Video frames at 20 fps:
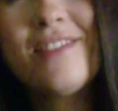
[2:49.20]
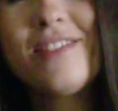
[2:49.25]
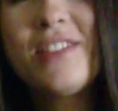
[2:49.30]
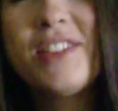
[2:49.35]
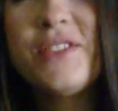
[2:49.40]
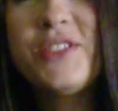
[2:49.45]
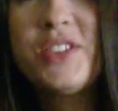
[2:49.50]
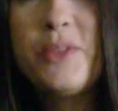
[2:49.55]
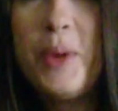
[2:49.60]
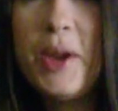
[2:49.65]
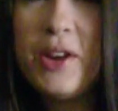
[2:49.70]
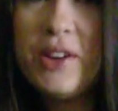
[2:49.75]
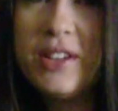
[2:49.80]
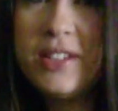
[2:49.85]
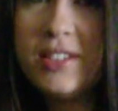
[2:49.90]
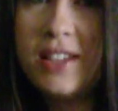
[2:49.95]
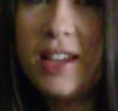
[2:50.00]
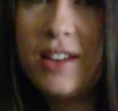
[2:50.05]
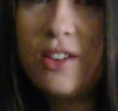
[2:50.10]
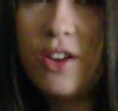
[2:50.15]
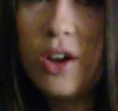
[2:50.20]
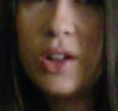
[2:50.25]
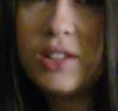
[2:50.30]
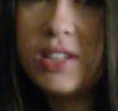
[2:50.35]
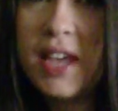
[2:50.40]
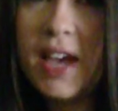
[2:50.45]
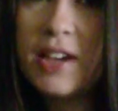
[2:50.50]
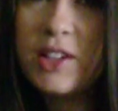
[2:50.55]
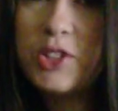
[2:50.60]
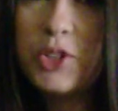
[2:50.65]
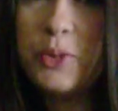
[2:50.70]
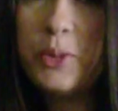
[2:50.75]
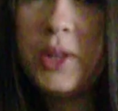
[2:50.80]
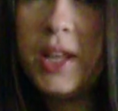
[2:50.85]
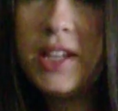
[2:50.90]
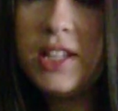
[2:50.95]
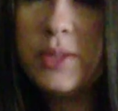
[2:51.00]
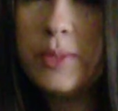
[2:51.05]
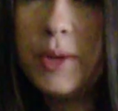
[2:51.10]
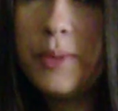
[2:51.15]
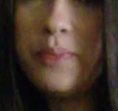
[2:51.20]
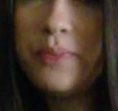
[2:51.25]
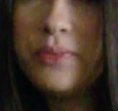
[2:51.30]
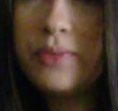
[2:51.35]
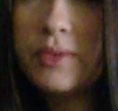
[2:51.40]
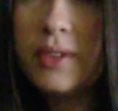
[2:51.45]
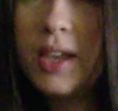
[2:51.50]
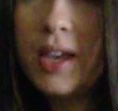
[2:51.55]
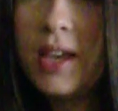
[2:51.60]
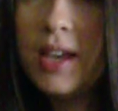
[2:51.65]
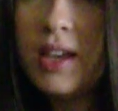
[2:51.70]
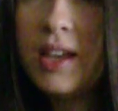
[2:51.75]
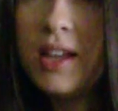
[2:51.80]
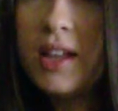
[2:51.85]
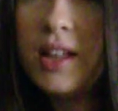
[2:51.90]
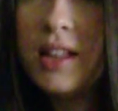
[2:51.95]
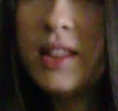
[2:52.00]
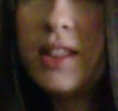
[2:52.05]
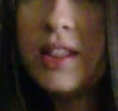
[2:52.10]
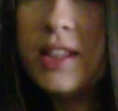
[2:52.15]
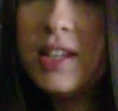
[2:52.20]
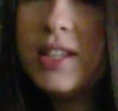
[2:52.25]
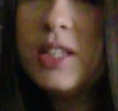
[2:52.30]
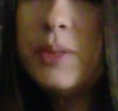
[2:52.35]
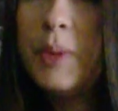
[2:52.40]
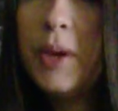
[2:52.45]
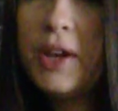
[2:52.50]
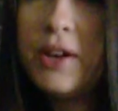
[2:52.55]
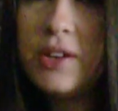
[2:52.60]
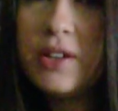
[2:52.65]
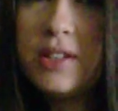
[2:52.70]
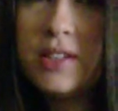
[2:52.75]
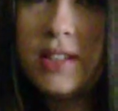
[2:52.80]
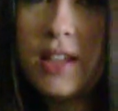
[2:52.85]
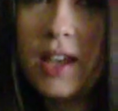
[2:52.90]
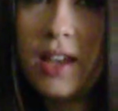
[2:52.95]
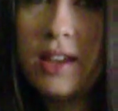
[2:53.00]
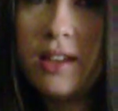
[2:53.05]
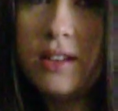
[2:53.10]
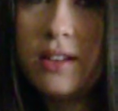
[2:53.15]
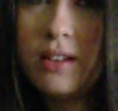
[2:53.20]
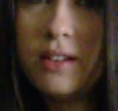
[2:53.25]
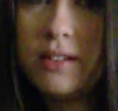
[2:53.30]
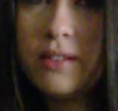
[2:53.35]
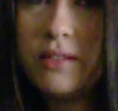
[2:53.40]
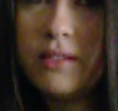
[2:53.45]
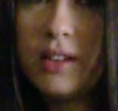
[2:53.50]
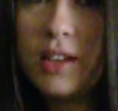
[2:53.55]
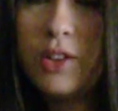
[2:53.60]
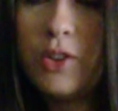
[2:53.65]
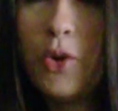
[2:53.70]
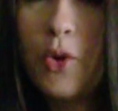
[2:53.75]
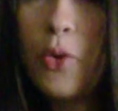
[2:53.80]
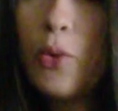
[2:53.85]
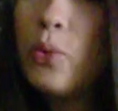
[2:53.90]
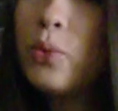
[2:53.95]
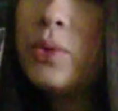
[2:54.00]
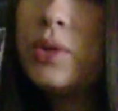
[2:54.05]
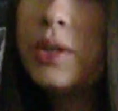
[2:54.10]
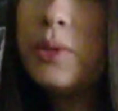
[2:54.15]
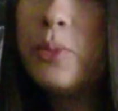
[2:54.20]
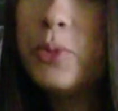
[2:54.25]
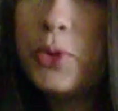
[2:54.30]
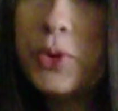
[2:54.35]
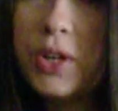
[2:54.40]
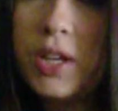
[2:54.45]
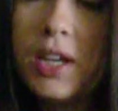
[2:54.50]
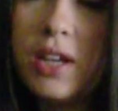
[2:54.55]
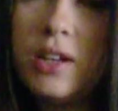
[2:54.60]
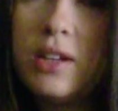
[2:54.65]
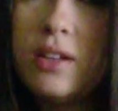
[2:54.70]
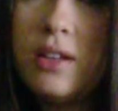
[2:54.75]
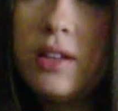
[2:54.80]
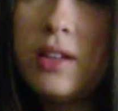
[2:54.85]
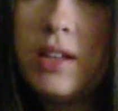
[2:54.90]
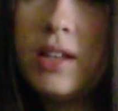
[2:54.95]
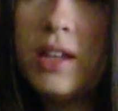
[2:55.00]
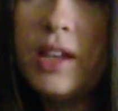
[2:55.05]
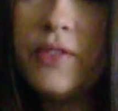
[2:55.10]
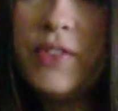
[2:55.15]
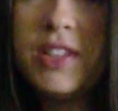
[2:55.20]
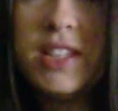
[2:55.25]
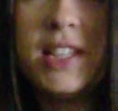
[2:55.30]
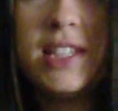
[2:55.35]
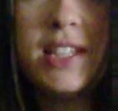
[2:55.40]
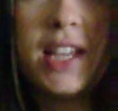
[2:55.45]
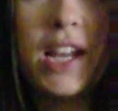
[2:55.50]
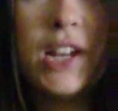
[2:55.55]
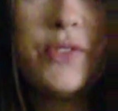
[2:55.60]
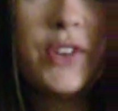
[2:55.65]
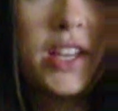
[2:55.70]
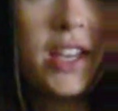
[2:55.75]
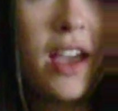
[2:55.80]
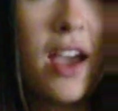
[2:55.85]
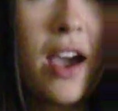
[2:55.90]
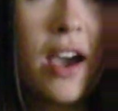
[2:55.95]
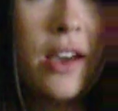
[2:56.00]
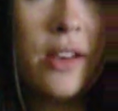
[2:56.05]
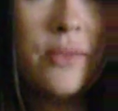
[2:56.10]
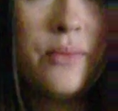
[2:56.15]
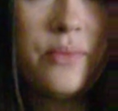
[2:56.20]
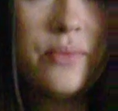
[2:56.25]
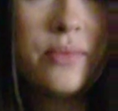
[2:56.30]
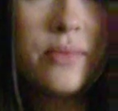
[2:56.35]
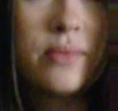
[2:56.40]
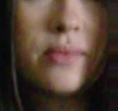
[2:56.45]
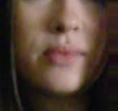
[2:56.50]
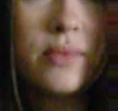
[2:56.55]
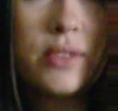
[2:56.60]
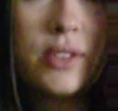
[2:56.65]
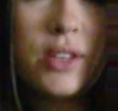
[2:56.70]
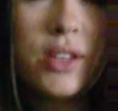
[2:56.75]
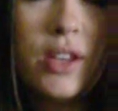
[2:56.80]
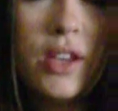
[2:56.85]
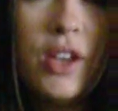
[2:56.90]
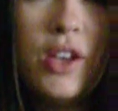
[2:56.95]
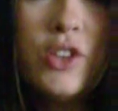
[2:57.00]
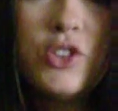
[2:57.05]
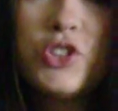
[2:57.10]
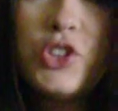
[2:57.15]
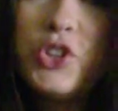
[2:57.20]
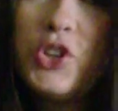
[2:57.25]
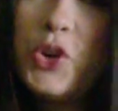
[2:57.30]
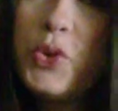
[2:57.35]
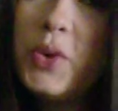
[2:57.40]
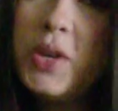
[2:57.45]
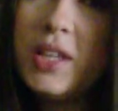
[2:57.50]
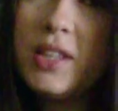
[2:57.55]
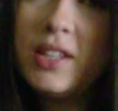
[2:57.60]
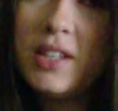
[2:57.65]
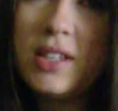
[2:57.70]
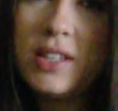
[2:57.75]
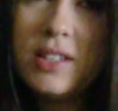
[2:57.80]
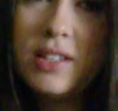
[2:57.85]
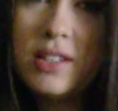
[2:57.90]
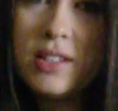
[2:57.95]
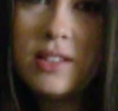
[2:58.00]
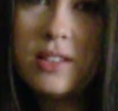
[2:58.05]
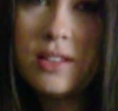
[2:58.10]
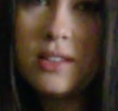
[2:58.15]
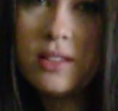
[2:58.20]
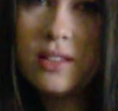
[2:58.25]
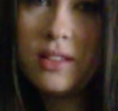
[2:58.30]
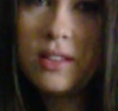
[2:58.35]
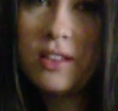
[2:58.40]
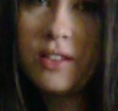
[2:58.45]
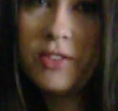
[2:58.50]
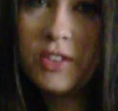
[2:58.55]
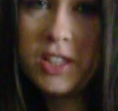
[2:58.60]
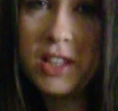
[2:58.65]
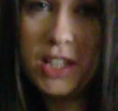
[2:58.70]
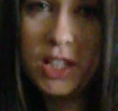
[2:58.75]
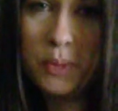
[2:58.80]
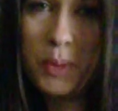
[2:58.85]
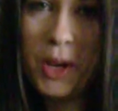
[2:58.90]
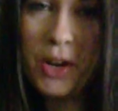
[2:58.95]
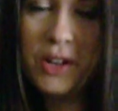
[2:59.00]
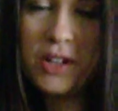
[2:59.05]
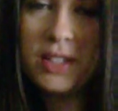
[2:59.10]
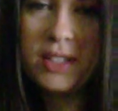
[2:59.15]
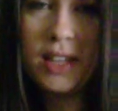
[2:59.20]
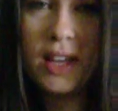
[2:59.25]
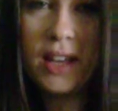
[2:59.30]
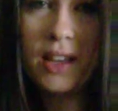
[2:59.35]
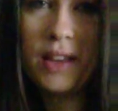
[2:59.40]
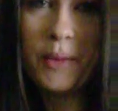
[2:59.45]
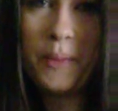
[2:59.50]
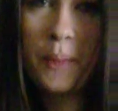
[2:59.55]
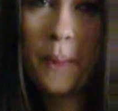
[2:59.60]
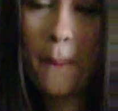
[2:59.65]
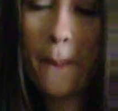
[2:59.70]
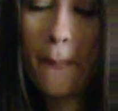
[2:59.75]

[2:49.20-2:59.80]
lives a parasite called Toxoplasma. This parasite can only breed if it's inside of a cat. So knowing this parasite